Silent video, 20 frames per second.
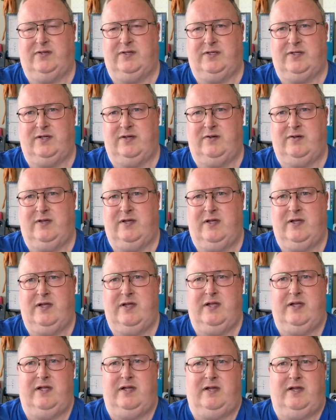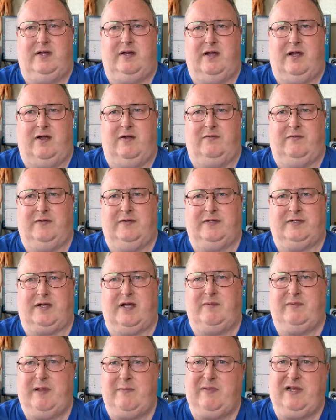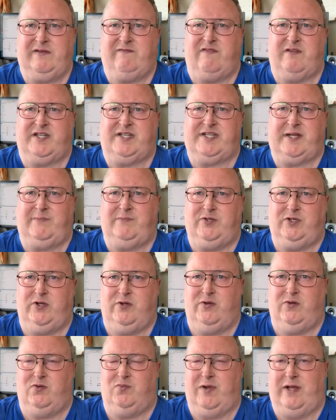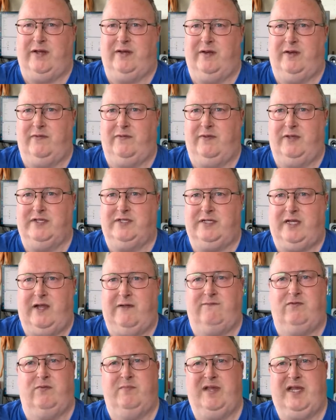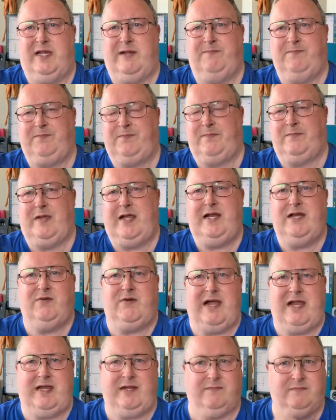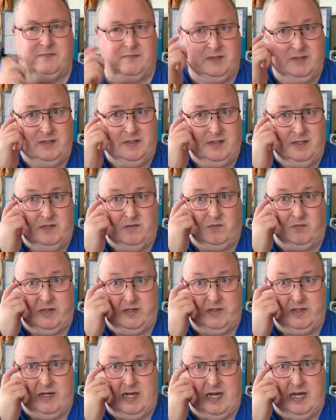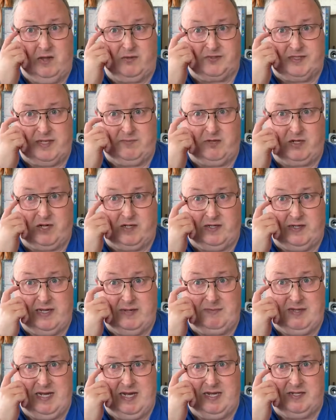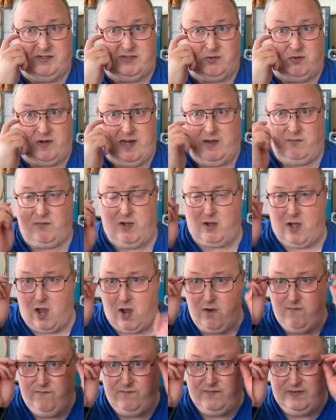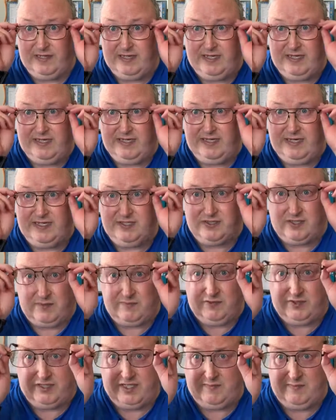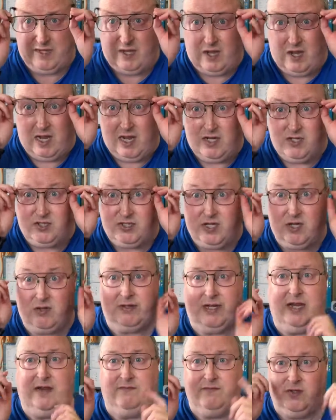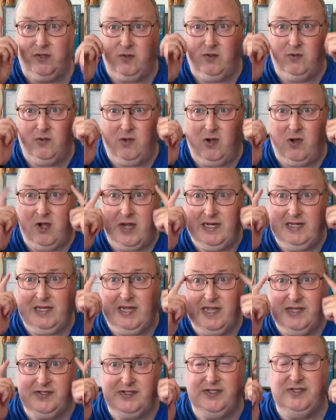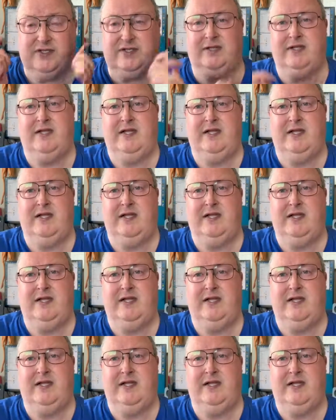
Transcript: So, you know, it's going to be a bit of a subdued one this year for me. Anyway, what else am I going to be here to talk about? Well, hopefully next time you see me, I shall have new eyeglasses.